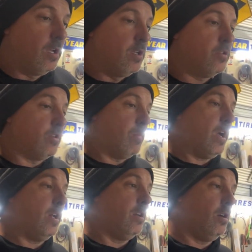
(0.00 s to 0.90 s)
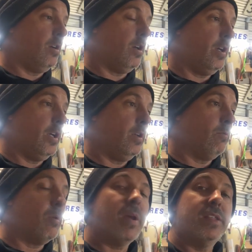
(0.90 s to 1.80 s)
Somebody done a
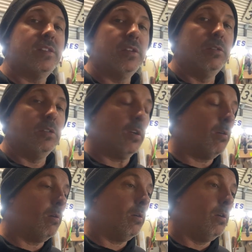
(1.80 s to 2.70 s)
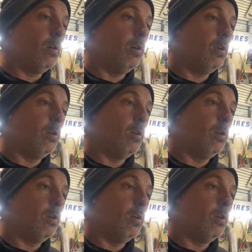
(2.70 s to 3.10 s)
rear main seal in the car.